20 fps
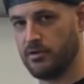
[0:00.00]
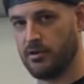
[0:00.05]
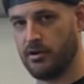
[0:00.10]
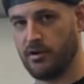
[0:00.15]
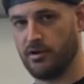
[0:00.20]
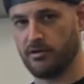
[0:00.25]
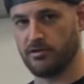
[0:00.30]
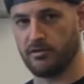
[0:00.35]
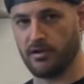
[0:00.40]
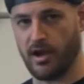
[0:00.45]

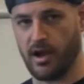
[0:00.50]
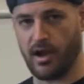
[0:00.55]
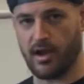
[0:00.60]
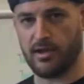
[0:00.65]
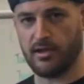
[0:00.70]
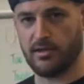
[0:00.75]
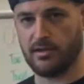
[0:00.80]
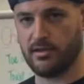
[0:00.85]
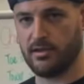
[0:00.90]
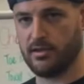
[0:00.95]
are not
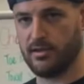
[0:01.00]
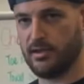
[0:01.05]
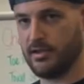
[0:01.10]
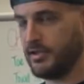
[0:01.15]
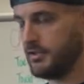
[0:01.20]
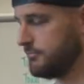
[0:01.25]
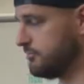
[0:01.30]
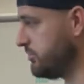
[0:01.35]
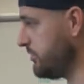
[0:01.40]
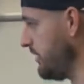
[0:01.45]

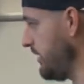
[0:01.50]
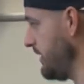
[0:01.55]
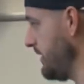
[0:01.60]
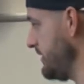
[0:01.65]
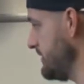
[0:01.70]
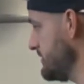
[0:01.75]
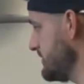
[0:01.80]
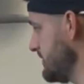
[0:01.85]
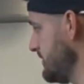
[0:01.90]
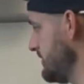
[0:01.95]
in
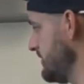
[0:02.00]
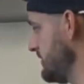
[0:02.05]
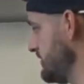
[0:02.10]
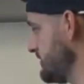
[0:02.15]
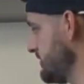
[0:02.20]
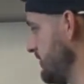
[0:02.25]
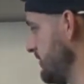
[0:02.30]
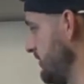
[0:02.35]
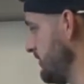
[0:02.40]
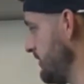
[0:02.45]
place,
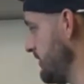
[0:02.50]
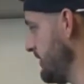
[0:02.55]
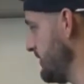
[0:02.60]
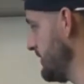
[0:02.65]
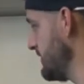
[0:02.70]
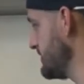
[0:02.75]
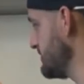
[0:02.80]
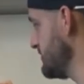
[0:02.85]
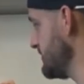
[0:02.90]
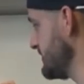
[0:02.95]
so in
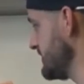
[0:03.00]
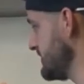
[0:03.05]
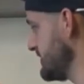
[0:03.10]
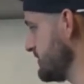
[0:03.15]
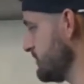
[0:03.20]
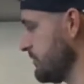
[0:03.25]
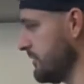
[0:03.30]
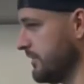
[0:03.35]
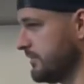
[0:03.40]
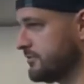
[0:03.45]
this
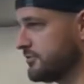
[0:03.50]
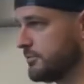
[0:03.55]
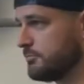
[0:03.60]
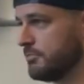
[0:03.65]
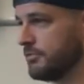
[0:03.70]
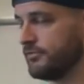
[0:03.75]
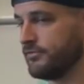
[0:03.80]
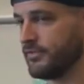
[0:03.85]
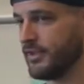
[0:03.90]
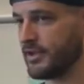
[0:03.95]
position we have triple
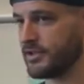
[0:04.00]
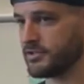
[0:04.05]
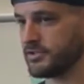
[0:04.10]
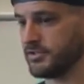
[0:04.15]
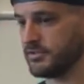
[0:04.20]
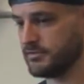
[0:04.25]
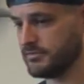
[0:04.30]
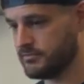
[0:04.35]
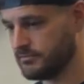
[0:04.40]
flexion